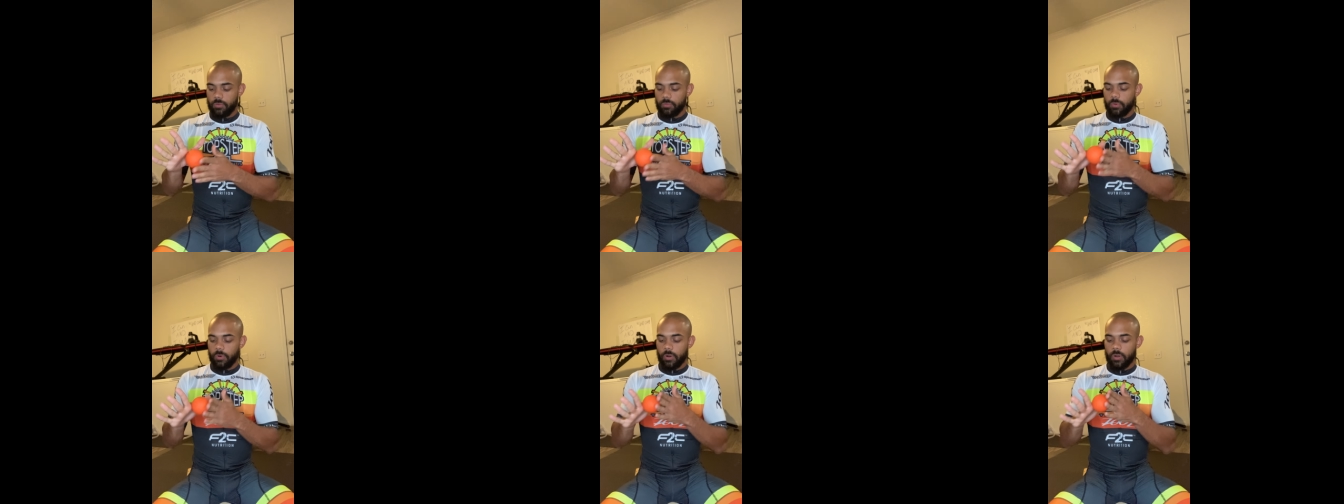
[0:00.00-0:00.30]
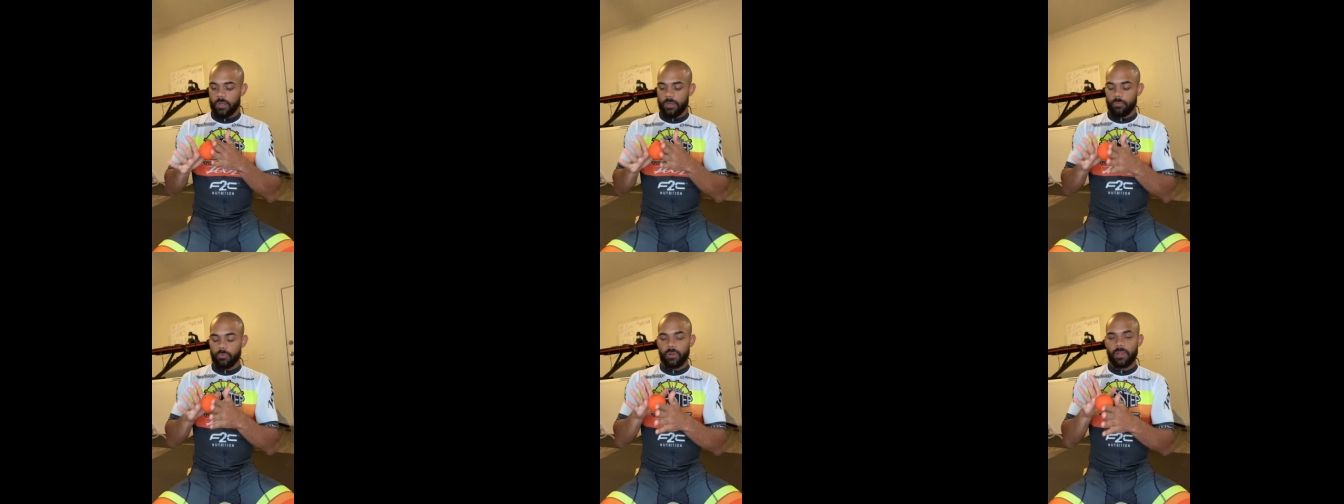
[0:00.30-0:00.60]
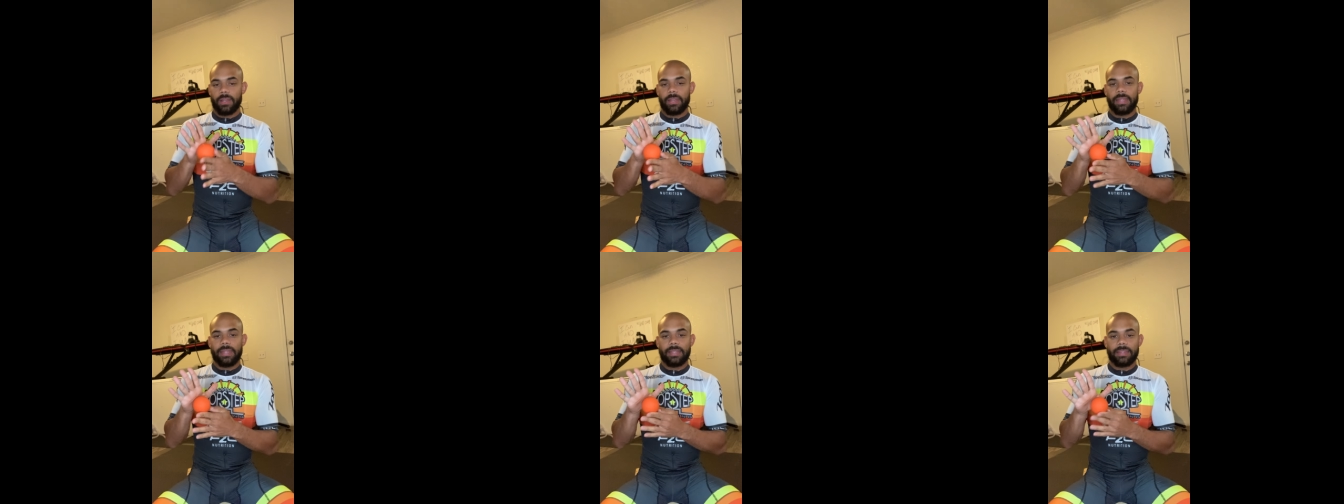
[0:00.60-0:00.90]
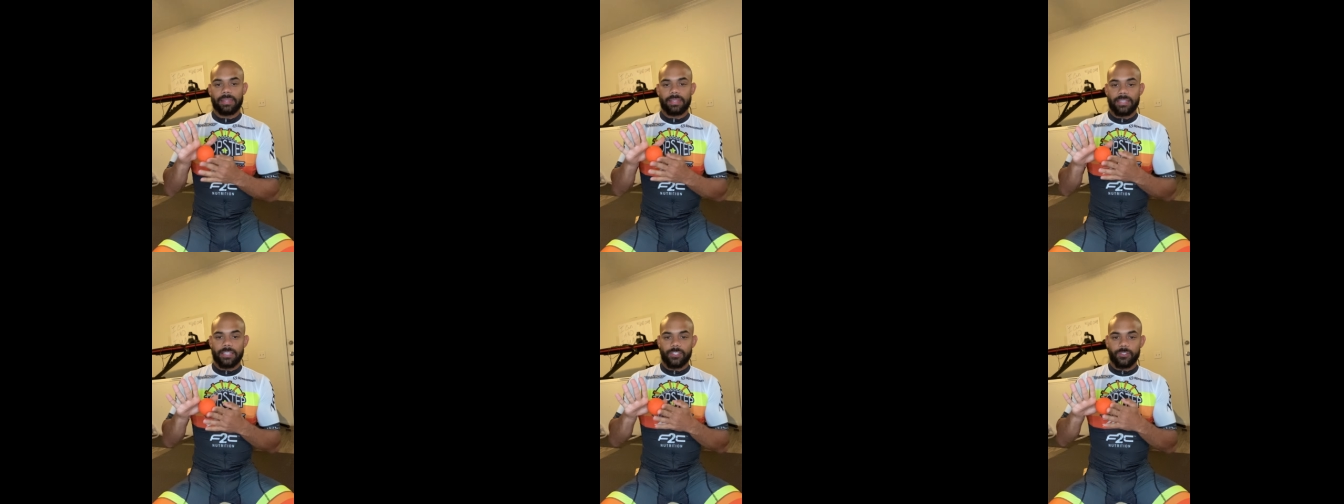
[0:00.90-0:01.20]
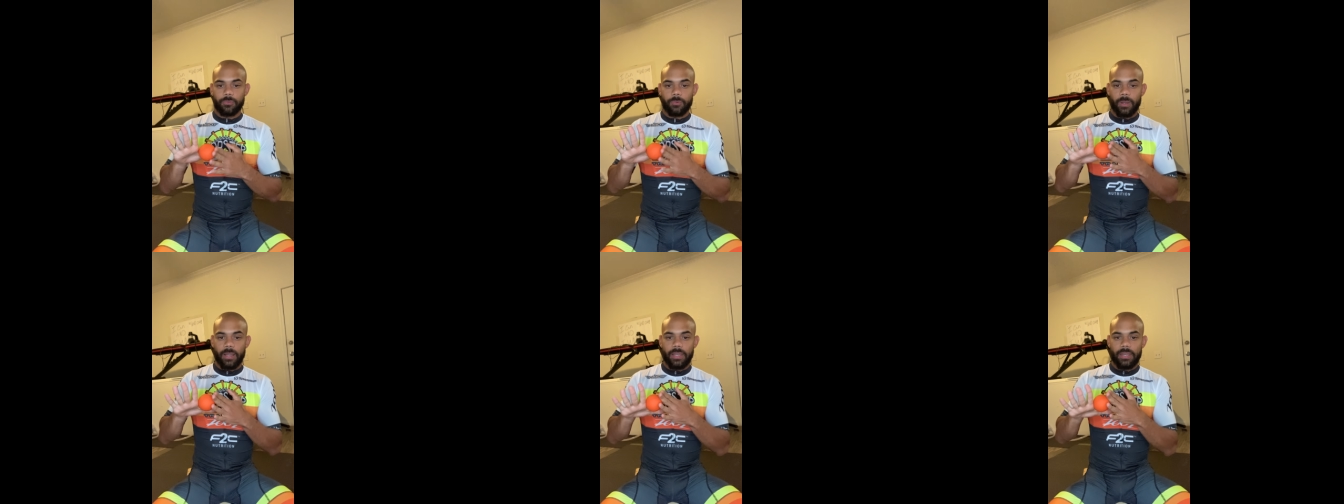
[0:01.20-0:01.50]
All right, we're gonna hit this
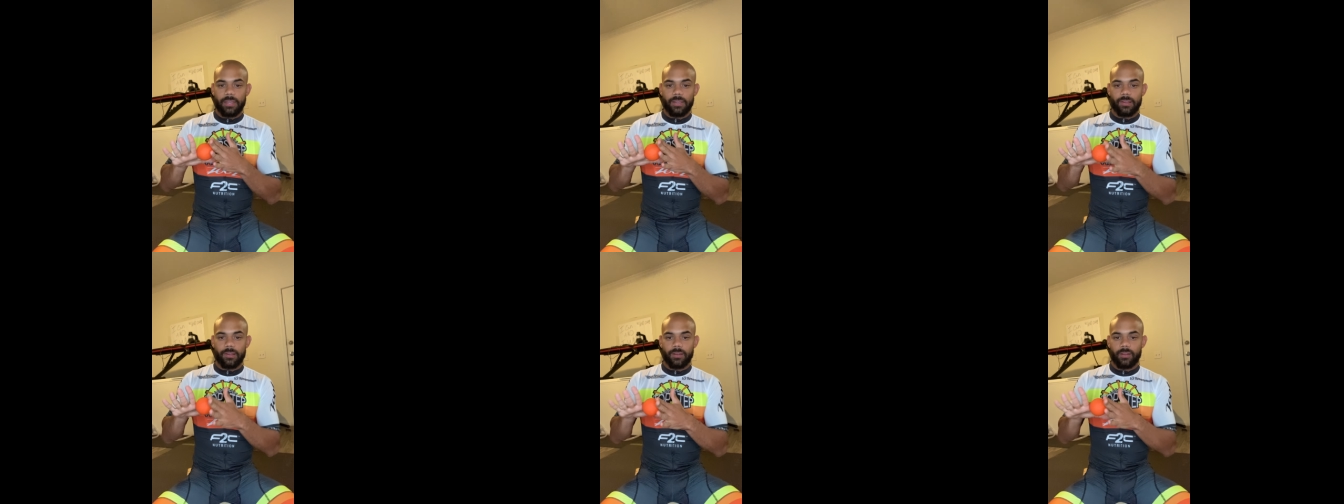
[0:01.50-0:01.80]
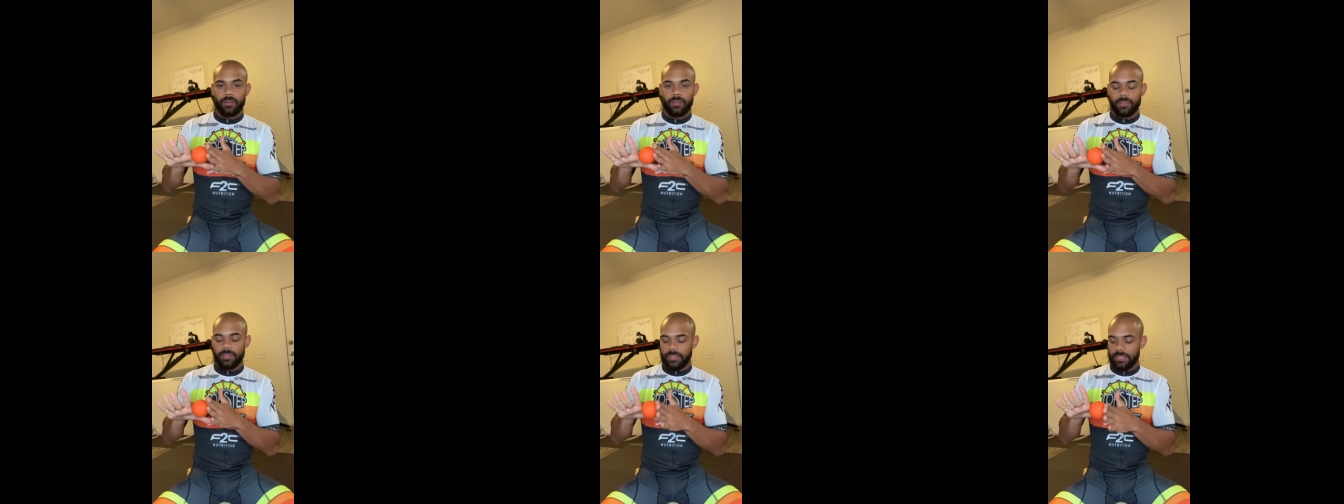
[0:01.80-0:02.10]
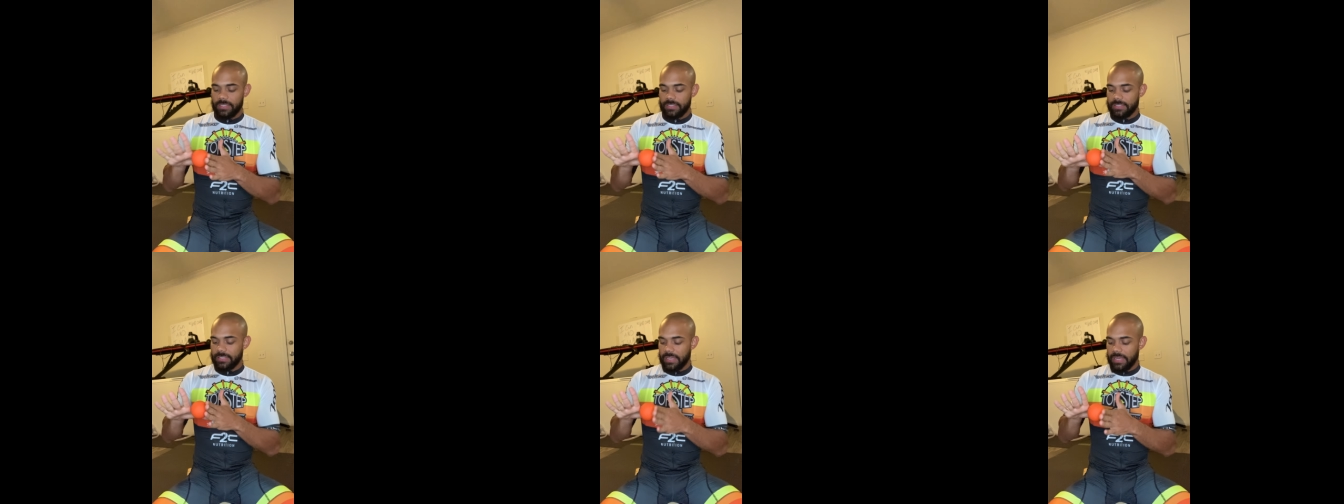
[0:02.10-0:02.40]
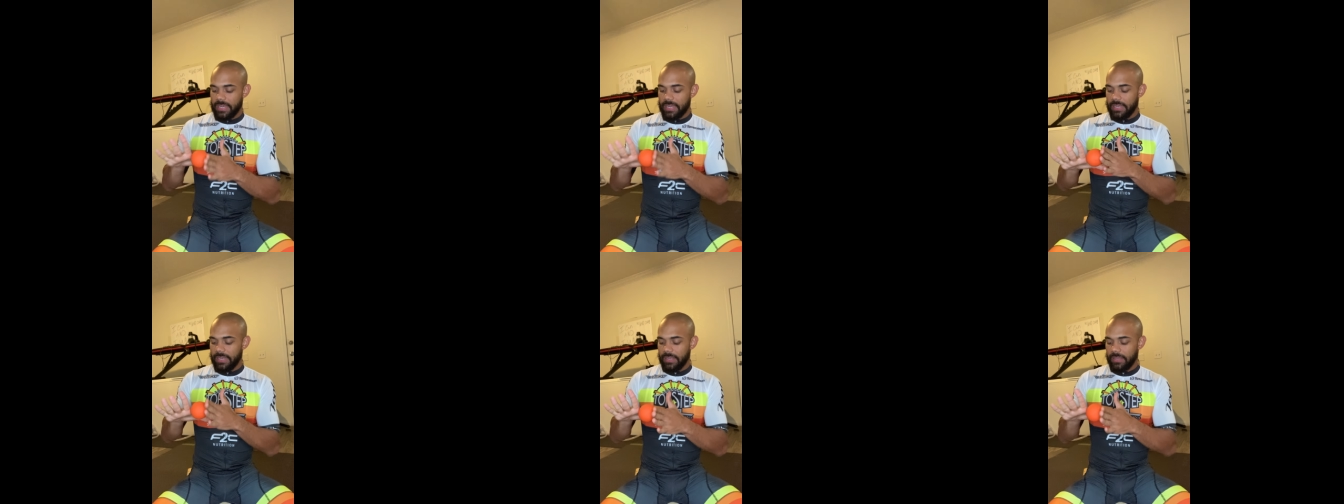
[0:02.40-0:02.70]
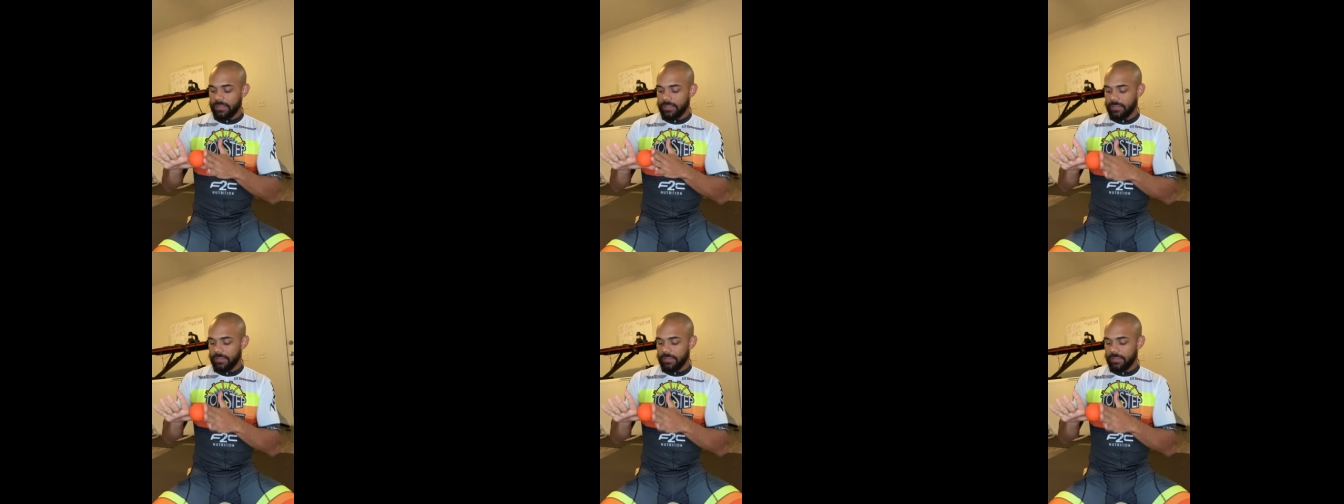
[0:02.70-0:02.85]
right here on the inside,